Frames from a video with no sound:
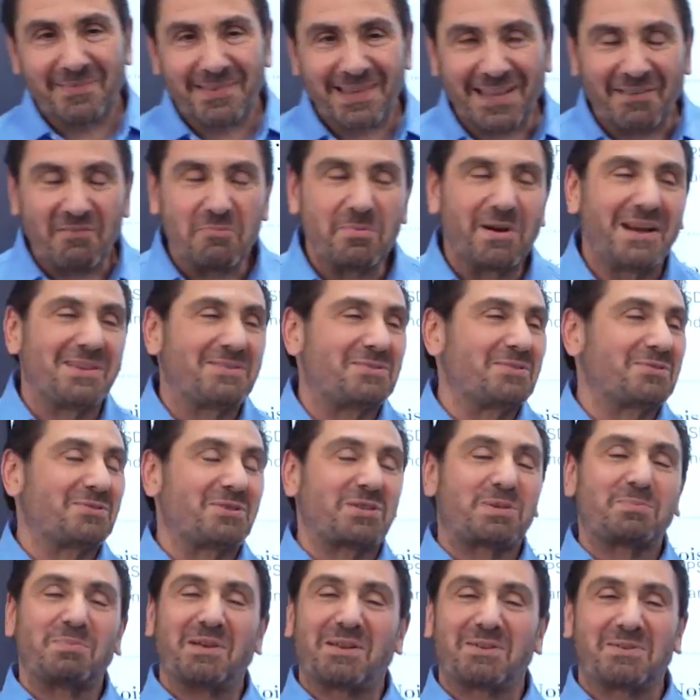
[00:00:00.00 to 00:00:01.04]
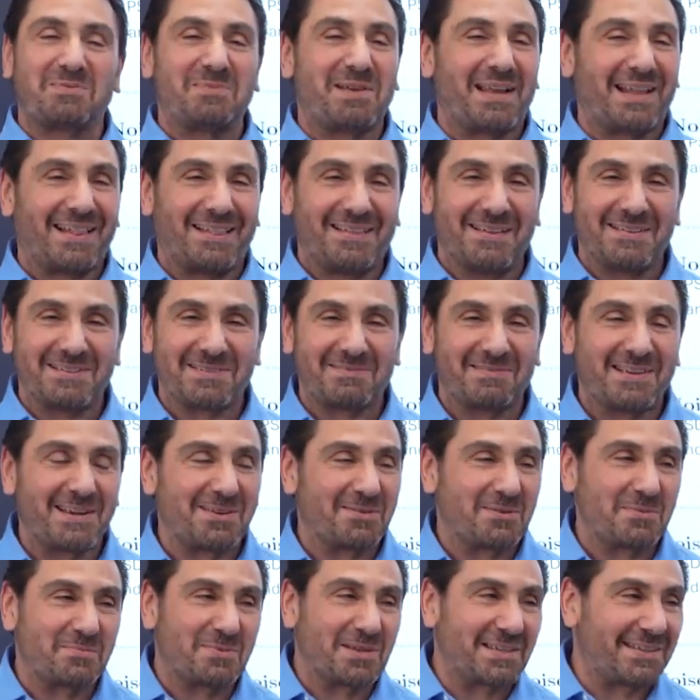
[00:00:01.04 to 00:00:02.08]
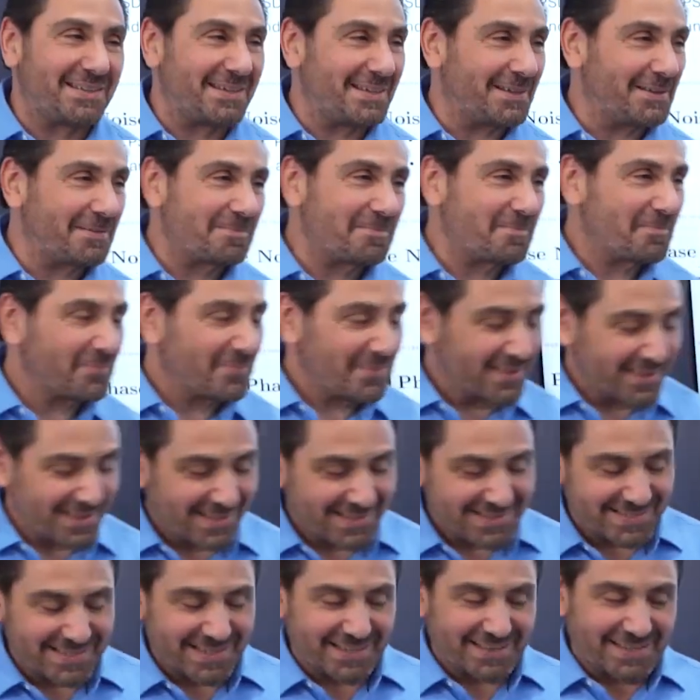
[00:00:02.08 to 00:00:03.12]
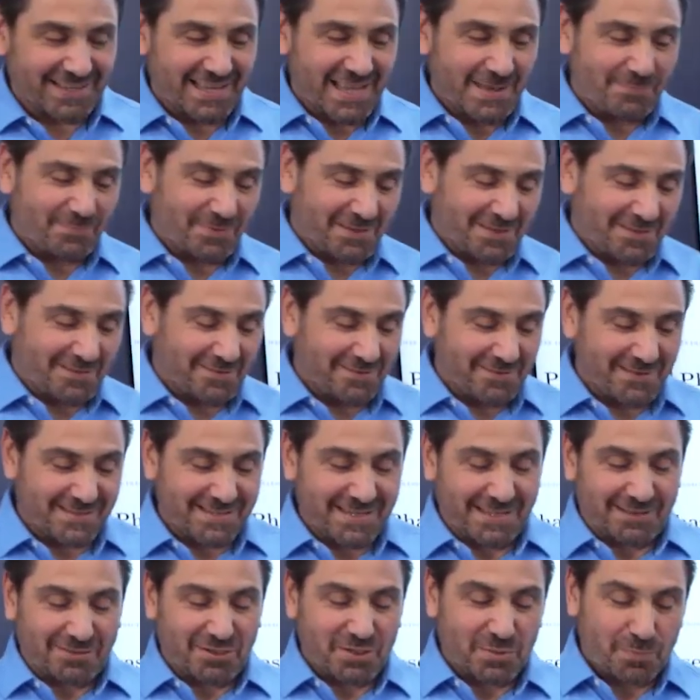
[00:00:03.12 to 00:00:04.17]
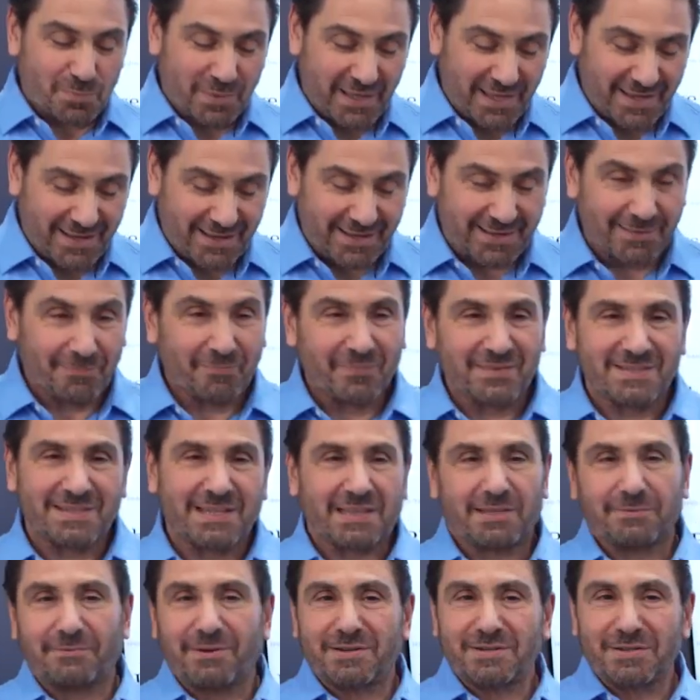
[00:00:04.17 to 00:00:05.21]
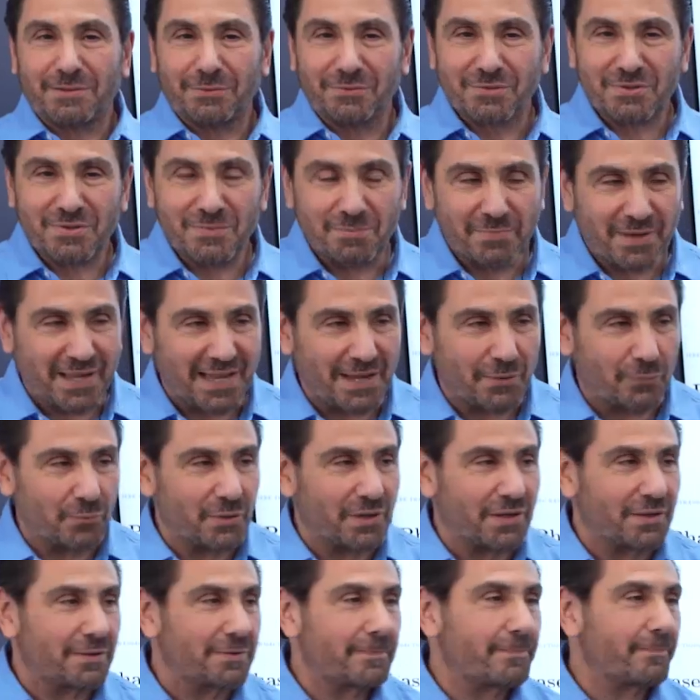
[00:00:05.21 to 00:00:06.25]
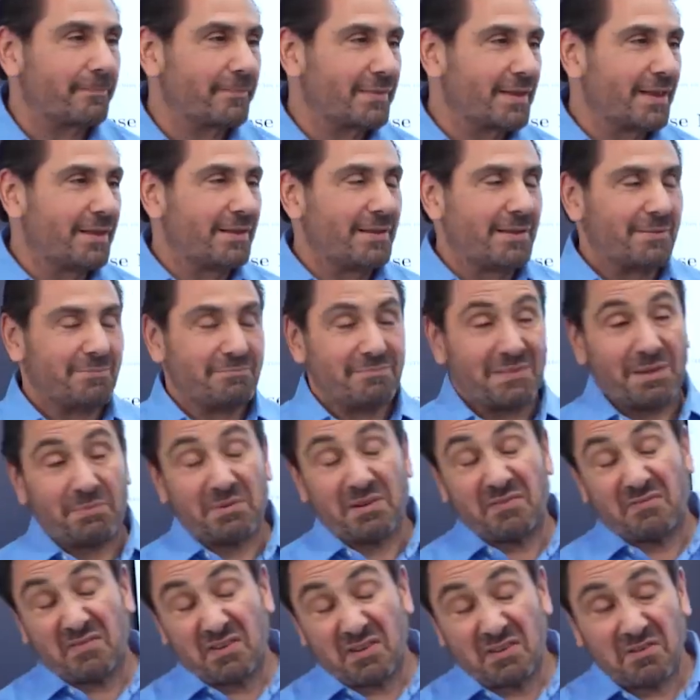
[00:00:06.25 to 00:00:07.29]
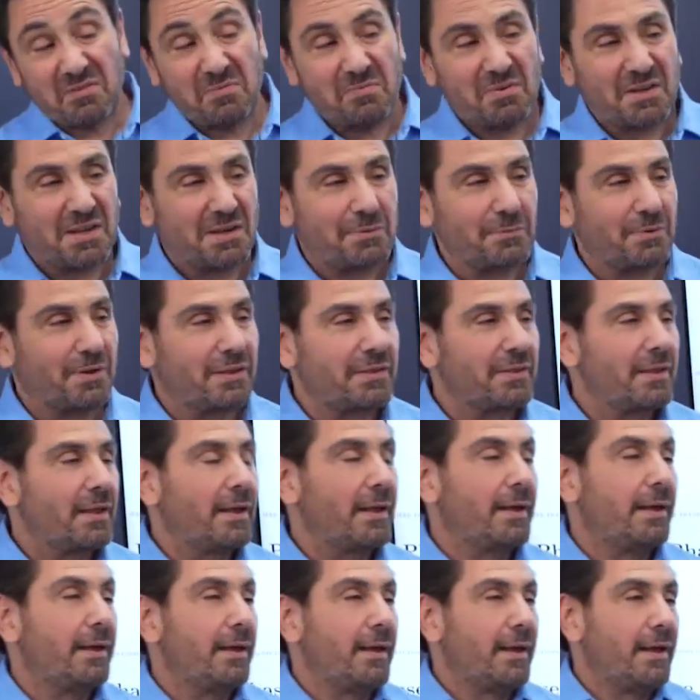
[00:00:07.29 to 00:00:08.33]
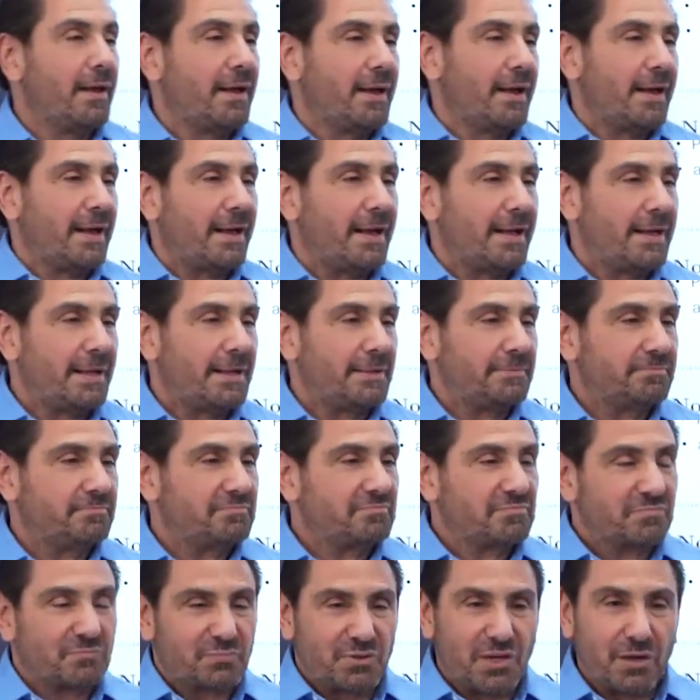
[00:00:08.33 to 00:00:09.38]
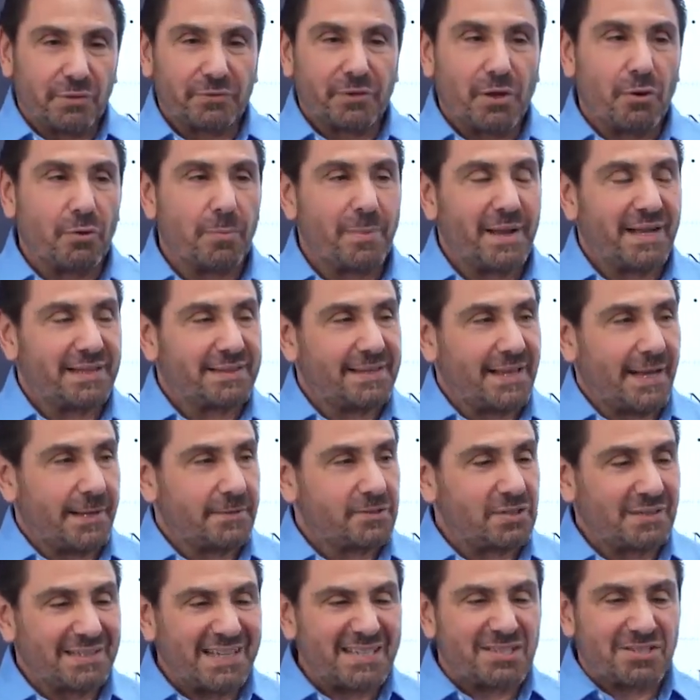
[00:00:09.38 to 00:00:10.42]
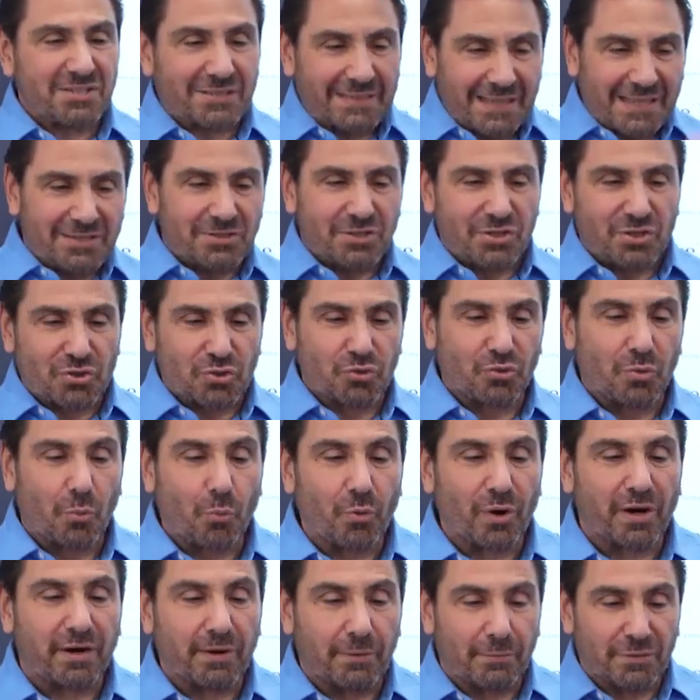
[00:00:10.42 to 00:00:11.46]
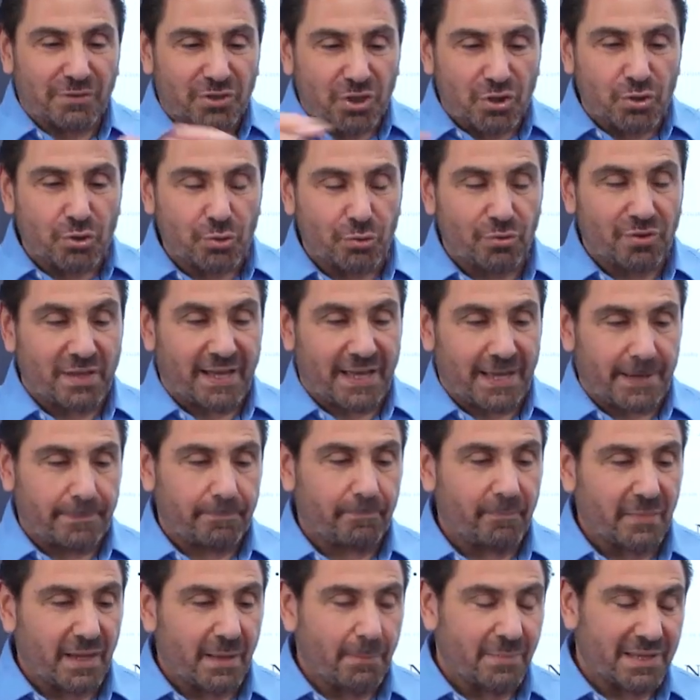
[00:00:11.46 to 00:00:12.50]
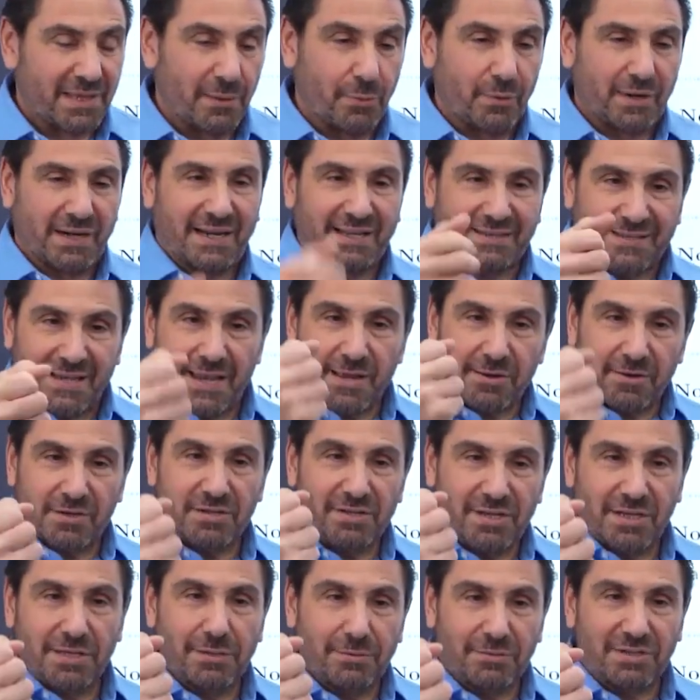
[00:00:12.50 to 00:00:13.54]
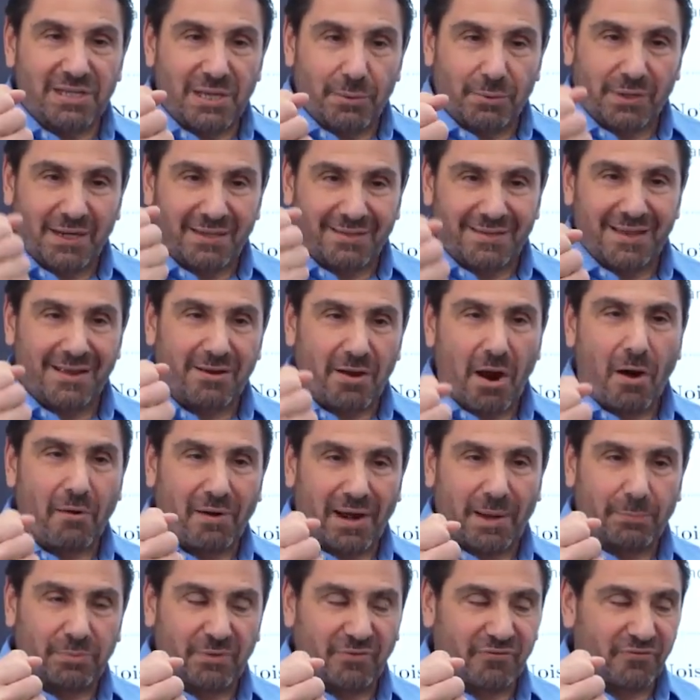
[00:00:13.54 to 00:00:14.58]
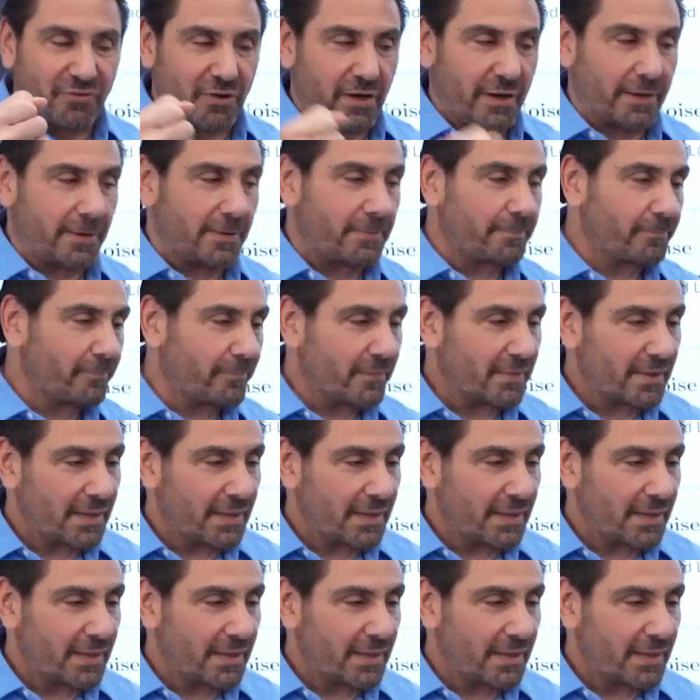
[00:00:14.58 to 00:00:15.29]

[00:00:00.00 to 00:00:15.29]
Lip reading: Everybody's used the spectrum analyzer, right? No big deal. Set the amplitude, set the span, set the resolution bandwidth, maybe the video bandwidth. We all know about that. So let's assume we're going to do that. But then we're going to take our DUT, we're going to take our amplifier,